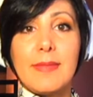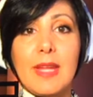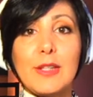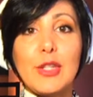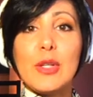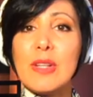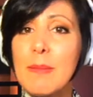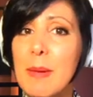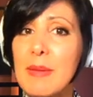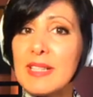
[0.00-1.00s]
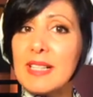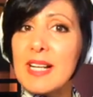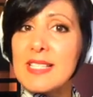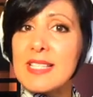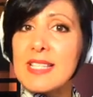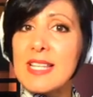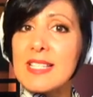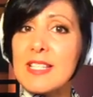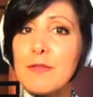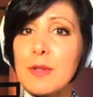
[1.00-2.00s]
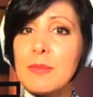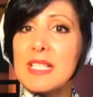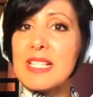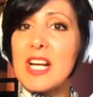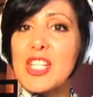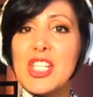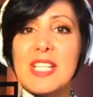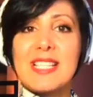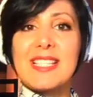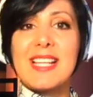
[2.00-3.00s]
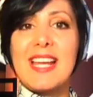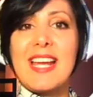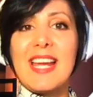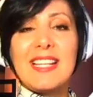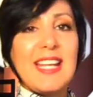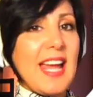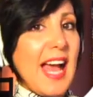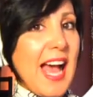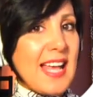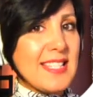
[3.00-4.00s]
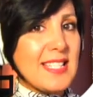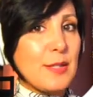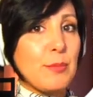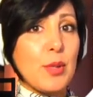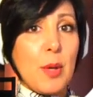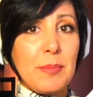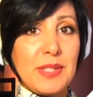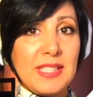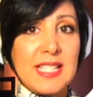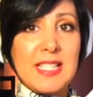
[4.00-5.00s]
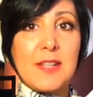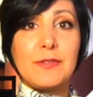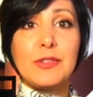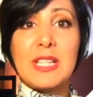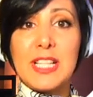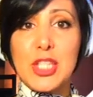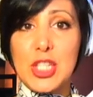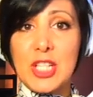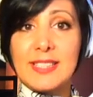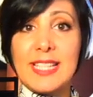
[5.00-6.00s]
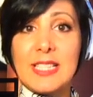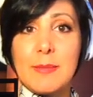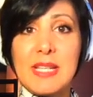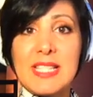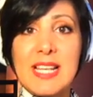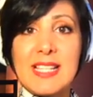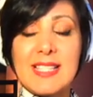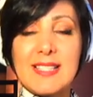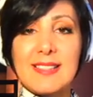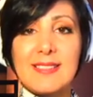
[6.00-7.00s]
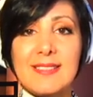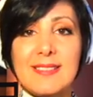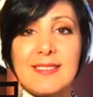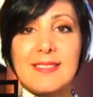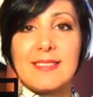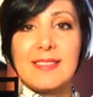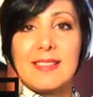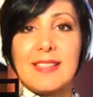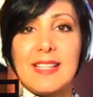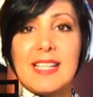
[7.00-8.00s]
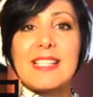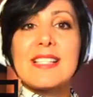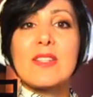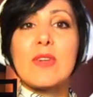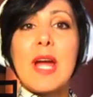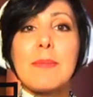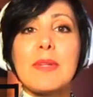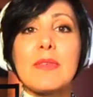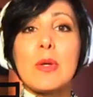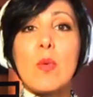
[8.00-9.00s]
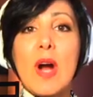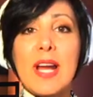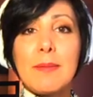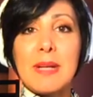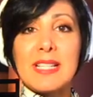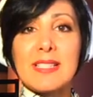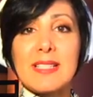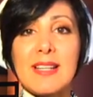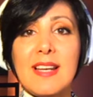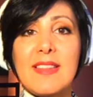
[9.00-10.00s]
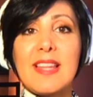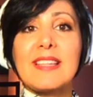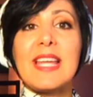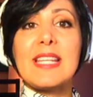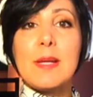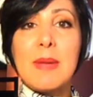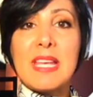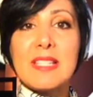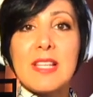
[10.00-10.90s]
Do you remember the consistency from discussions and the asset properties of relational databases? It described the requirement that database